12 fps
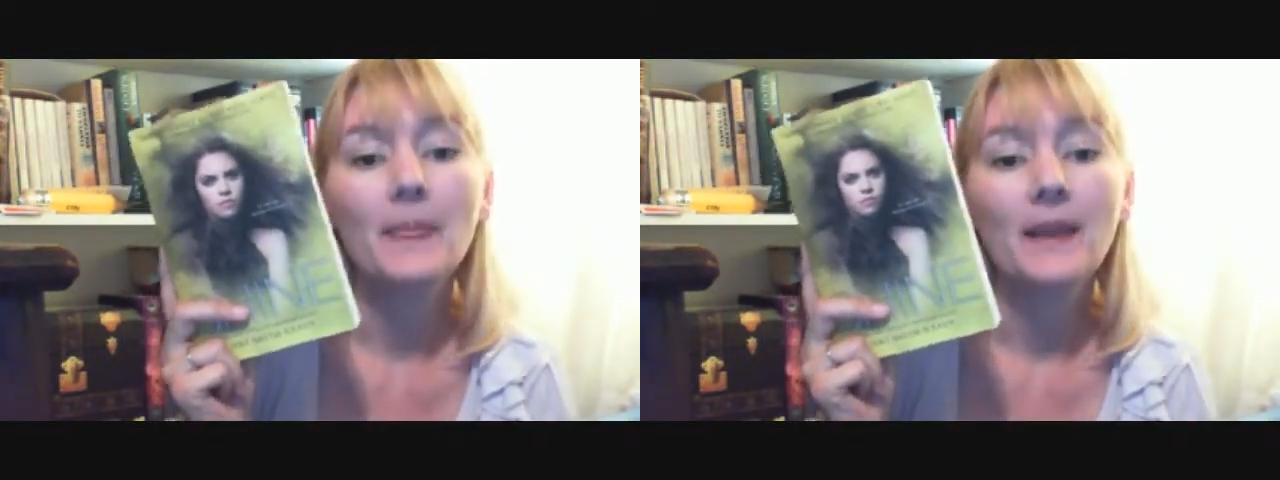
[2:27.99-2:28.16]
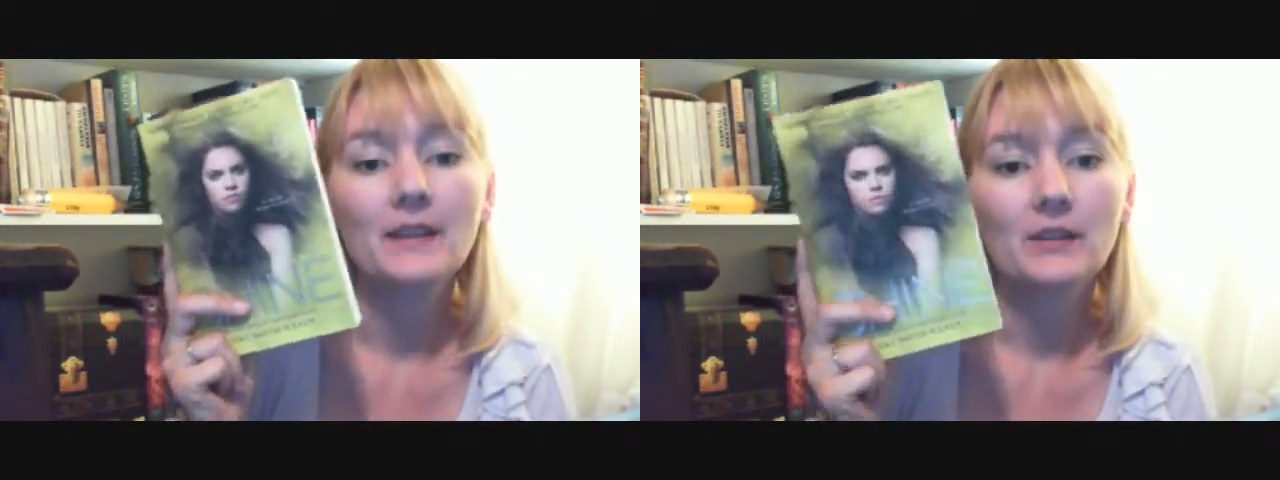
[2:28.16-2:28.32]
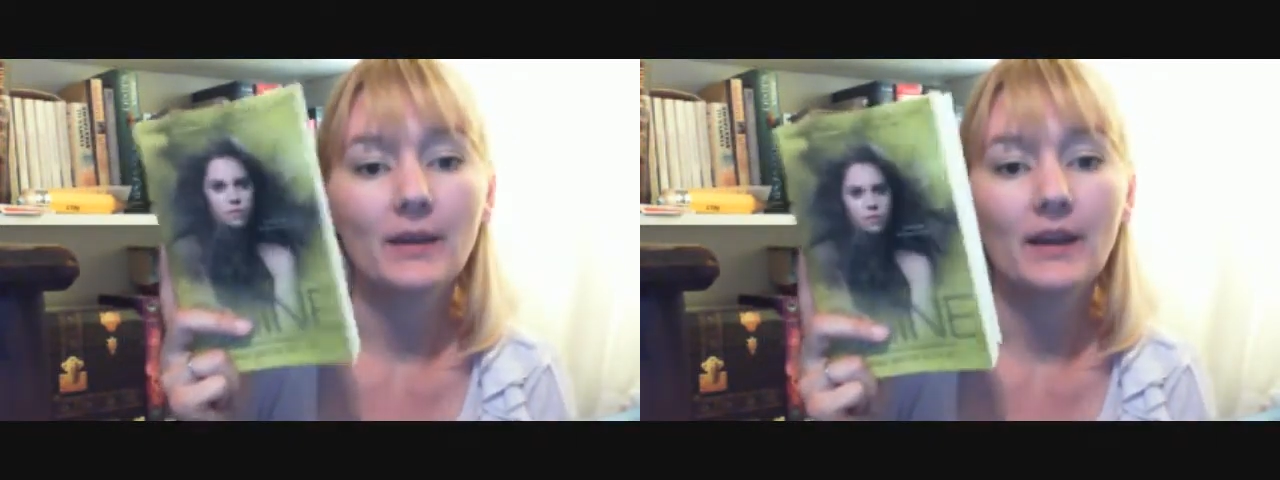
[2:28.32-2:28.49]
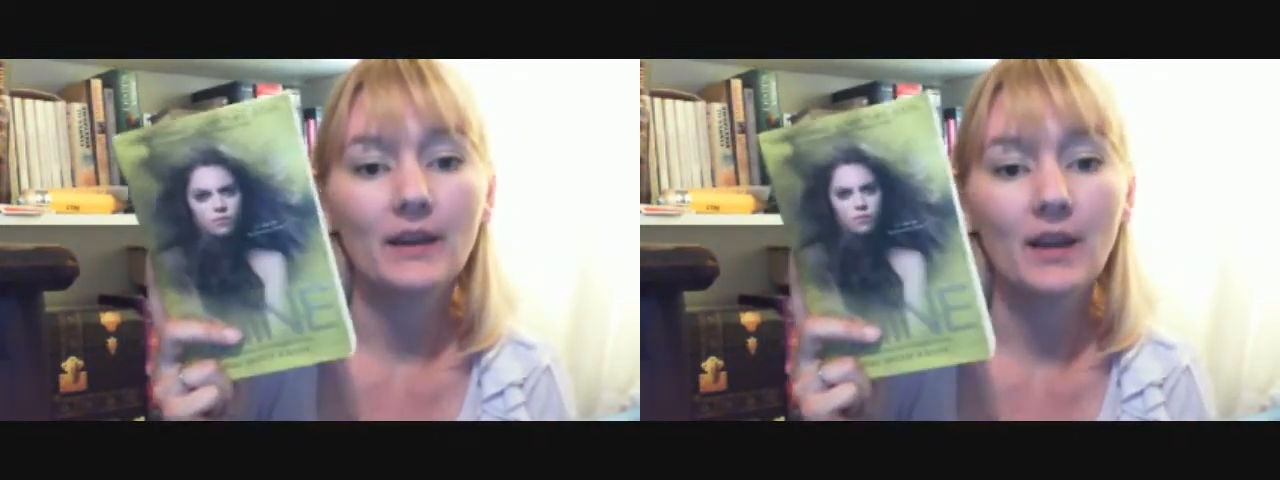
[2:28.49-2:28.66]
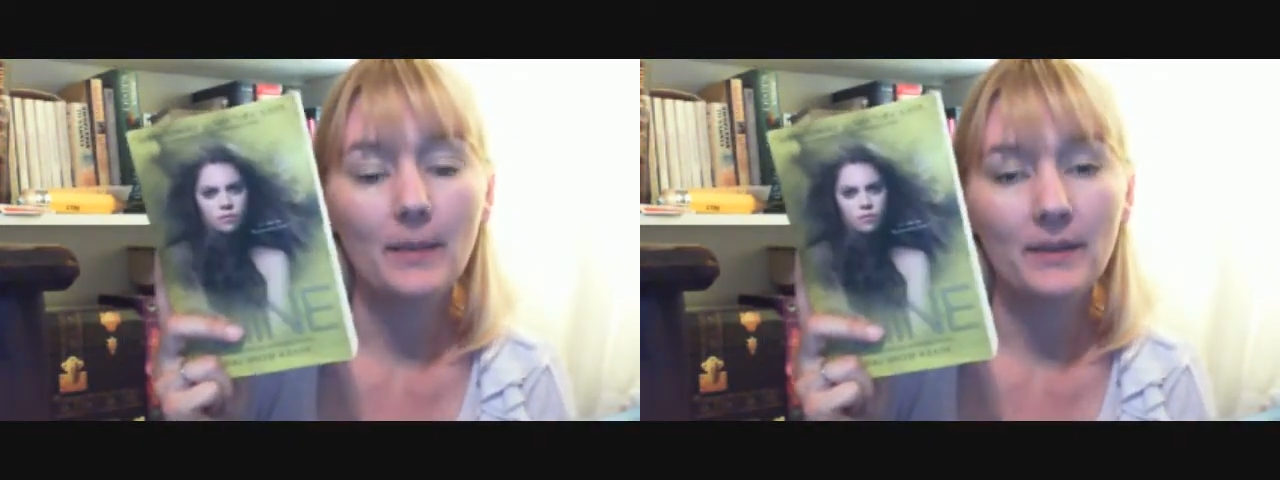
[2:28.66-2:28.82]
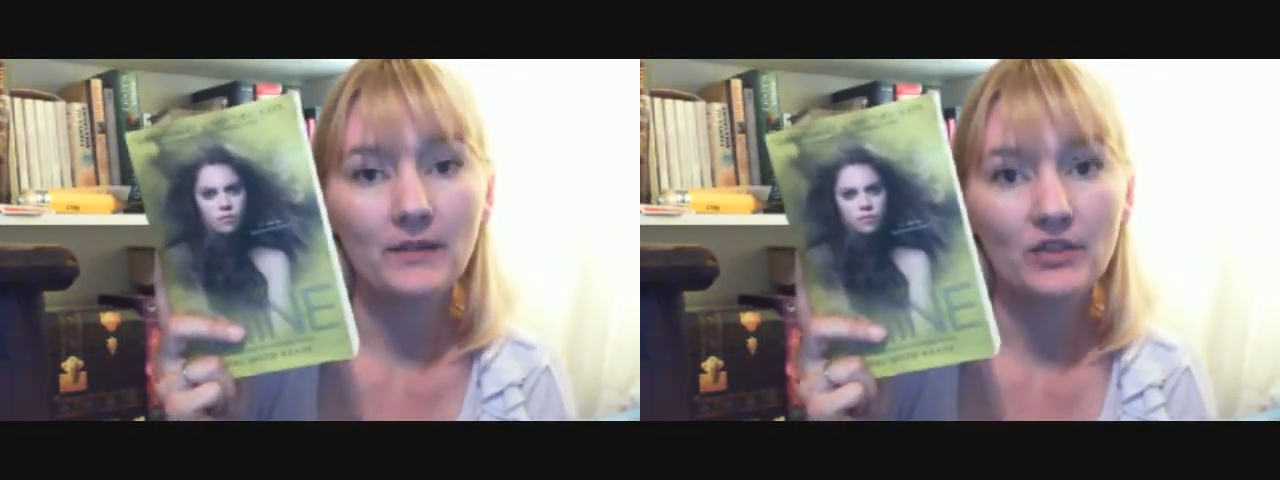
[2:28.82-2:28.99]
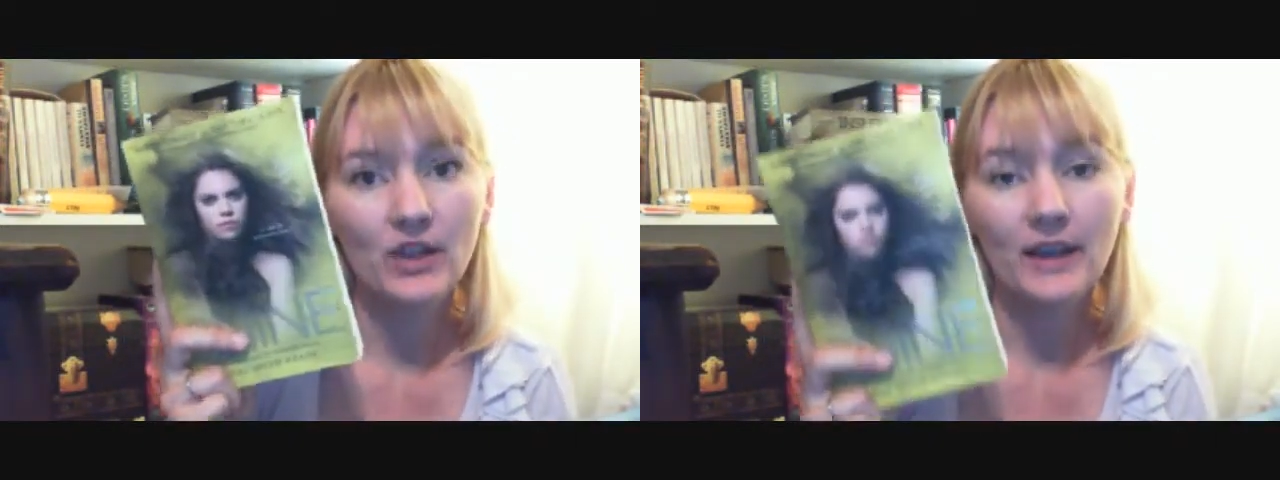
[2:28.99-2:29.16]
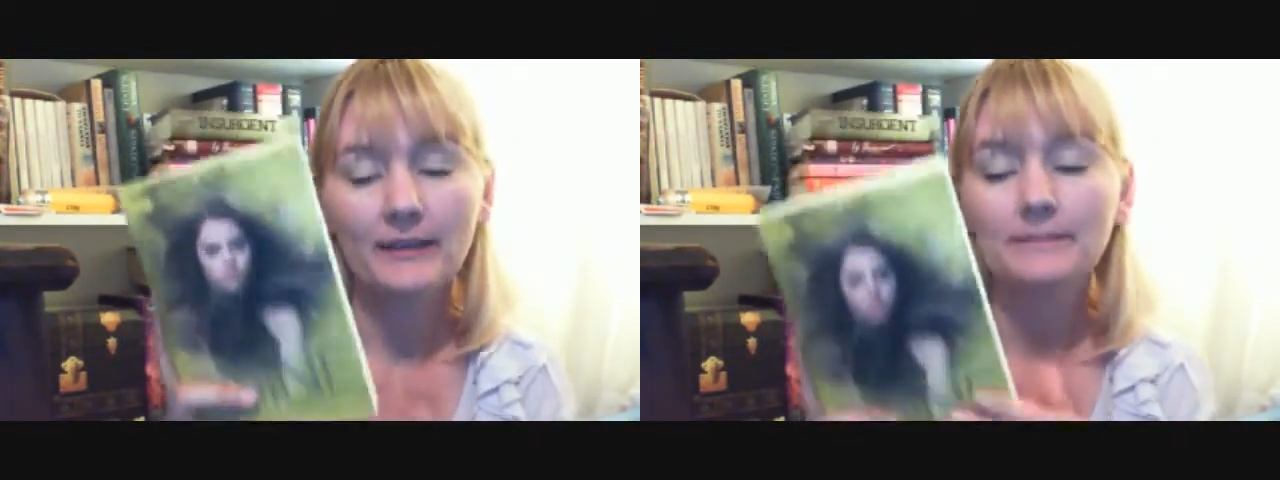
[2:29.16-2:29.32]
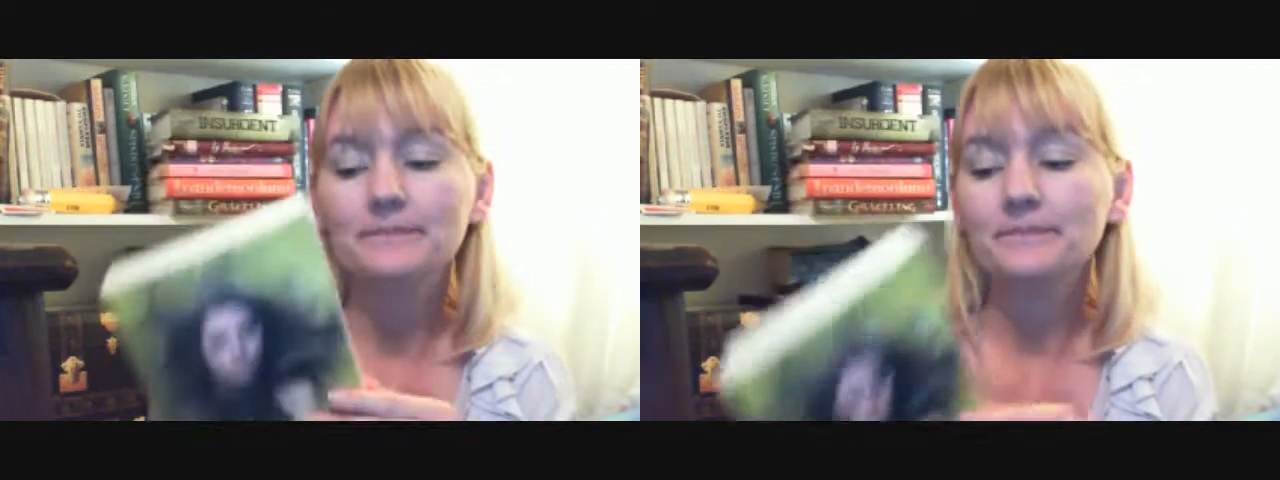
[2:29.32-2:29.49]
So I got a copy of
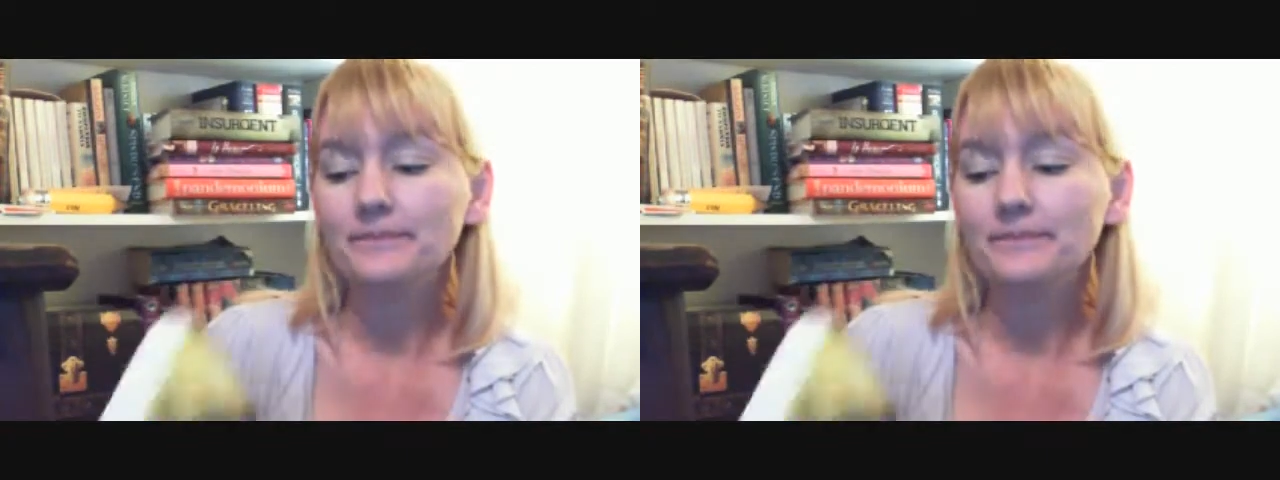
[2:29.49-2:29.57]
Shine.